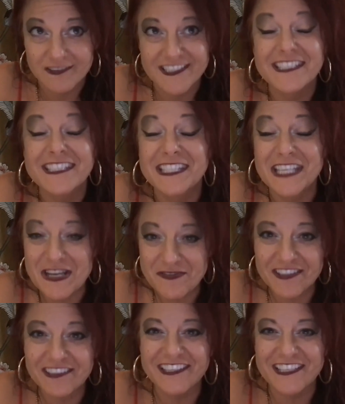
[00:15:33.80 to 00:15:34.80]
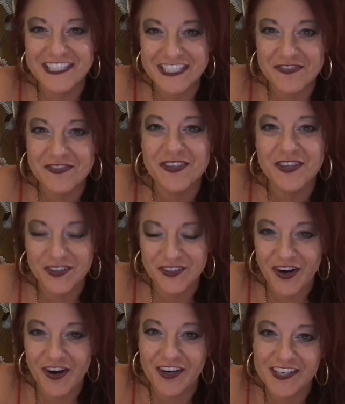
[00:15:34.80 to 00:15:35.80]
deceivingly difficult
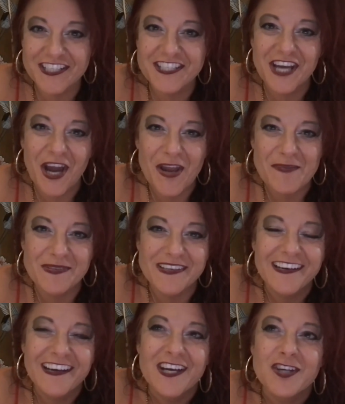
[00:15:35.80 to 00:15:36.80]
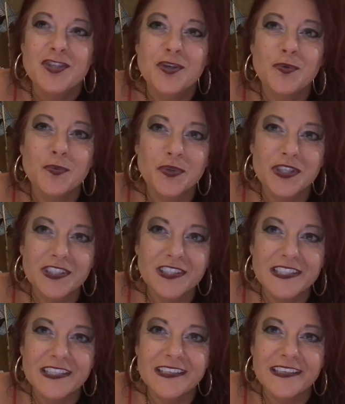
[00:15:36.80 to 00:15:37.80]
archetype to
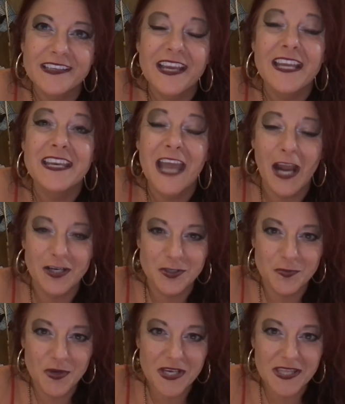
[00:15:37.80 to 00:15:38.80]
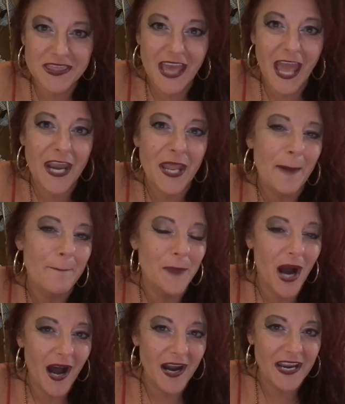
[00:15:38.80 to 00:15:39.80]
really connect with and
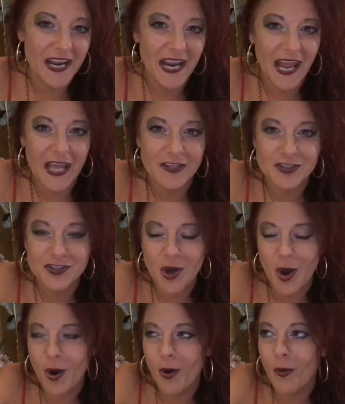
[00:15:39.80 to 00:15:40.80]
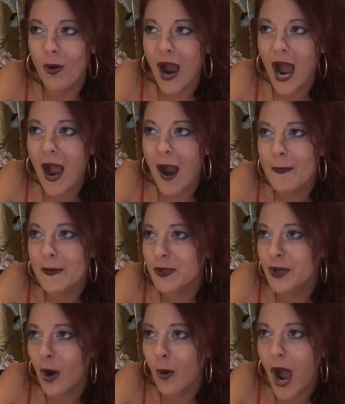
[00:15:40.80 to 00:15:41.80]
embody. And so you
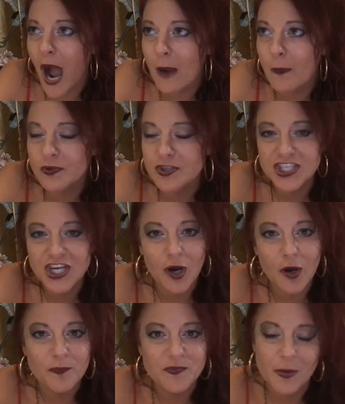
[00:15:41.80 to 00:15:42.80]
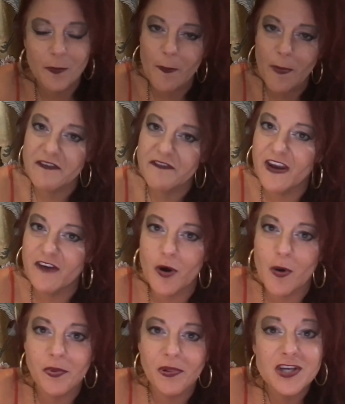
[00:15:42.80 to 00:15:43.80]
know, I will share some of my
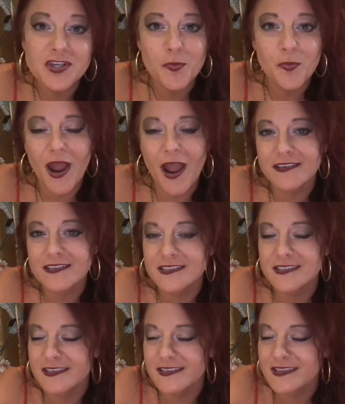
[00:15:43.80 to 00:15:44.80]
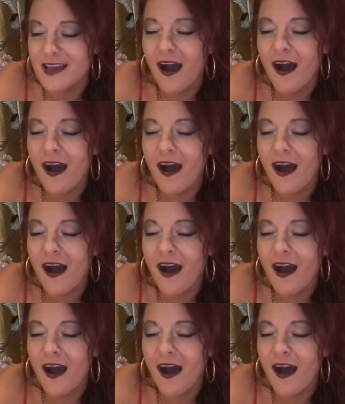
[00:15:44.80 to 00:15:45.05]
favorite pleasure practices